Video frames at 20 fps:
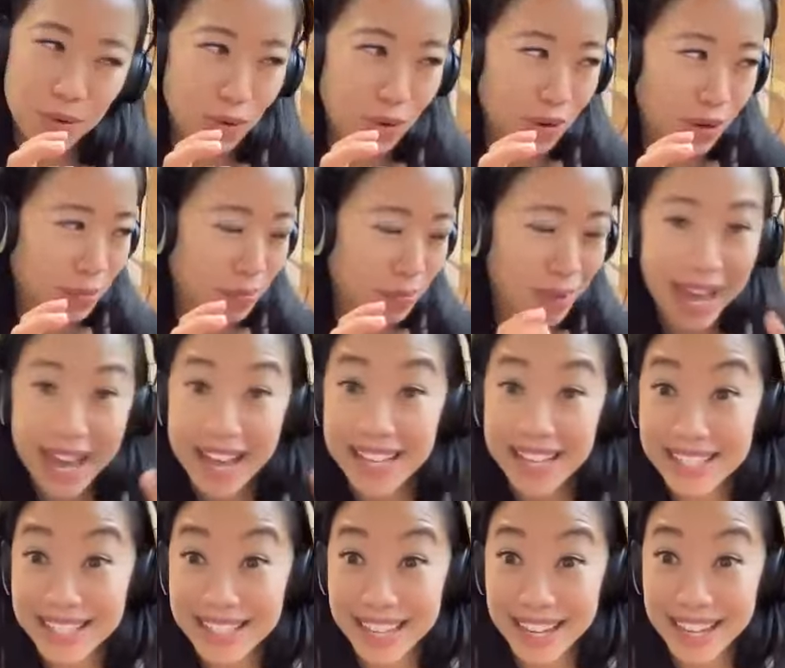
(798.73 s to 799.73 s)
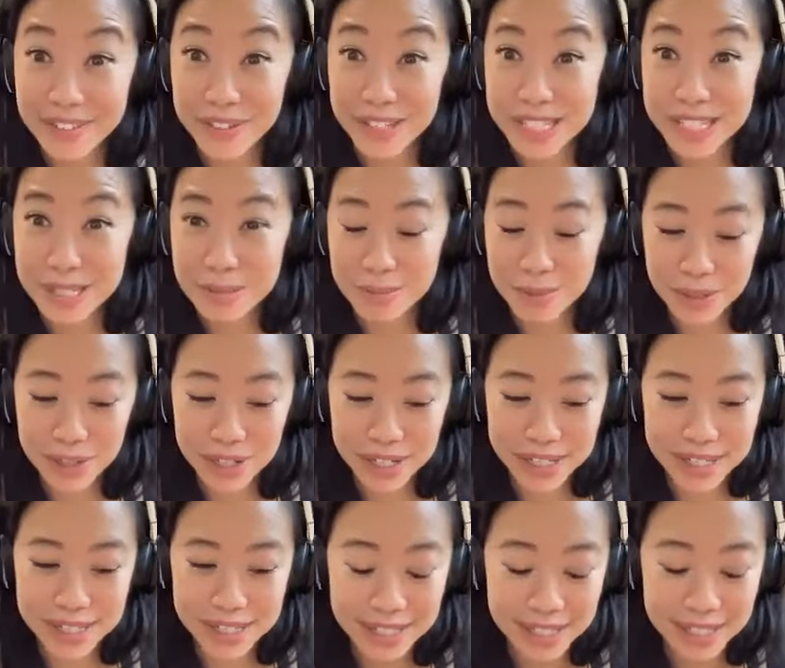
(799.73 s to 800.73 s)
or past life
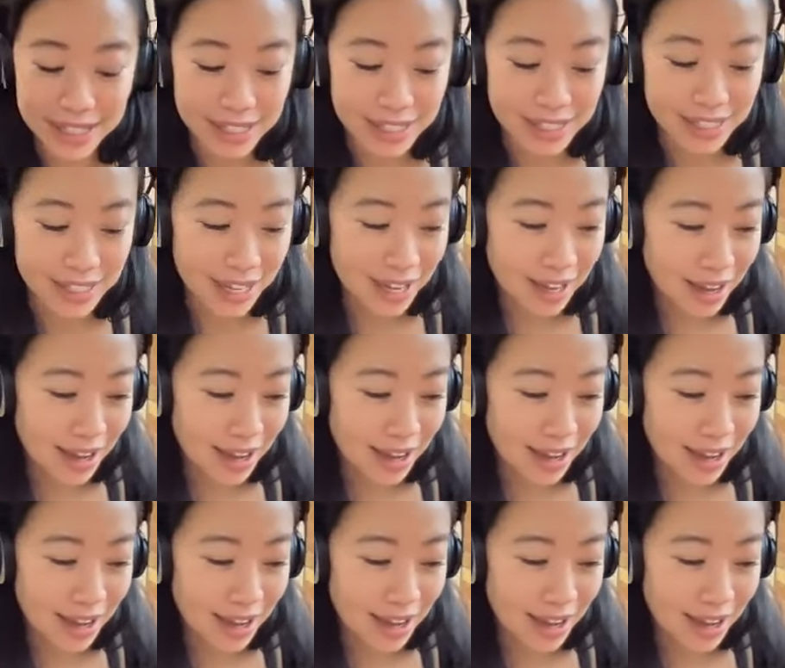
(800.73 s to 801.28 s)
experiences,